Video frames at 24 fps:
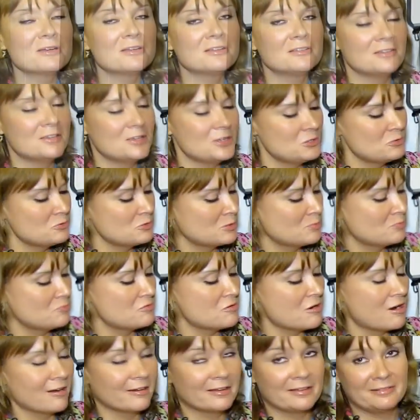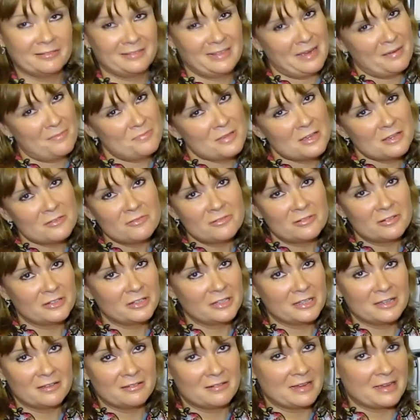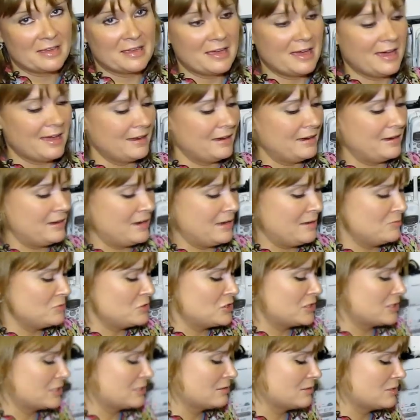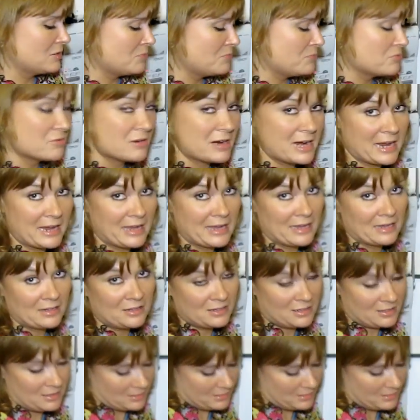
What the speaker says: gonna use broccoli. I'm not really gonna cut it, I'm just gonna break it.